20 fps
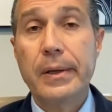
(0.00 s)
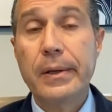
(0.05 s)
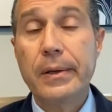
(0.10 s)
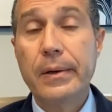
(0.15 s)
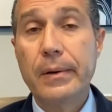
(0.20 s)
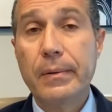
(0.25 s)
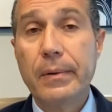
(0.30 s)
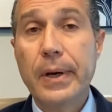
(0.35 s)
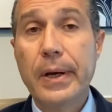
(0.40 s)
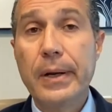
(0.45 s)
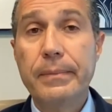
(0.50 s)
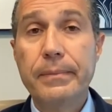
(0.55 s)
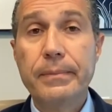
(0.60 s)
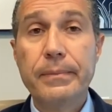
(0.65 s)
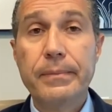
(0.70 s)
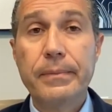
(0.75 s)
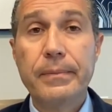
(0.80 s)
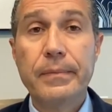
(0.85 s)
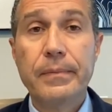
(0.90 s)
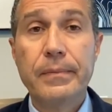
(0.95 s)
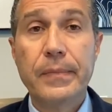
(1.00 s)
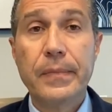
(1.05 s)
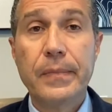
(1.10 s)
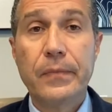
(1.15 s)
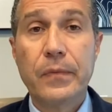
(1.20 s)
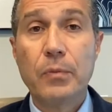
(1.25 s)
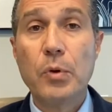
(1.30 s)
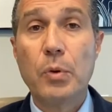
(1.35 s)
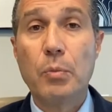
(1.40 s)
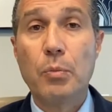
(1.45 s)
You know what?
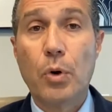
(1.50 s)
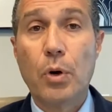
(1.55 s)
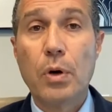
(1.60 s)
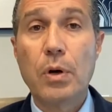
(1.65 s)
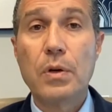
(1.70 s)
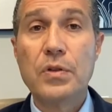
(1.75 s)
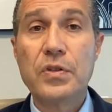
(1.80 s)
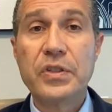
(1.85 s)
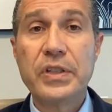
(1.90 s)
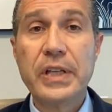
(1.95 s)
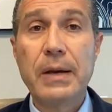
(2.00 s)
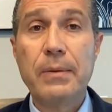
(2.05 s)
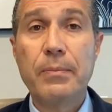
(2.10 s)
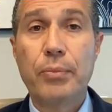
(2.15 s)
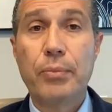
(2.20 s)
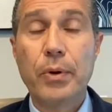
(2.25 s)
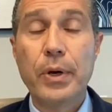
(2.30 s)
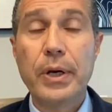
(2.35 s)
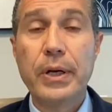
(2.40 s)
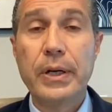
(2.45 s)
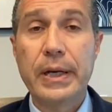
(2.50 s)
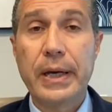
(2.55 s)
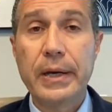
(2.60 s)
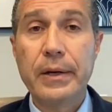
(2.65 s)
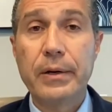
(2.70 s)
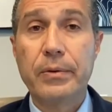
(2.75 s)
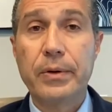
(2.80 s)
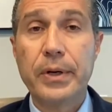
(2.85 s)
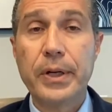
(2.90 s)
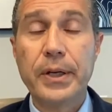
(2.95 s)
From a moral standpoint, I
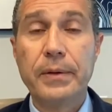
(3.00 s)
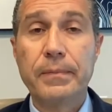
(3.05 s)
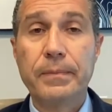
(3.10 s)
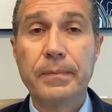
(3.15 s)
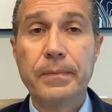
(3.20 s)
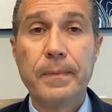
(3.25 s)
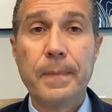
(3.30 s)
agree.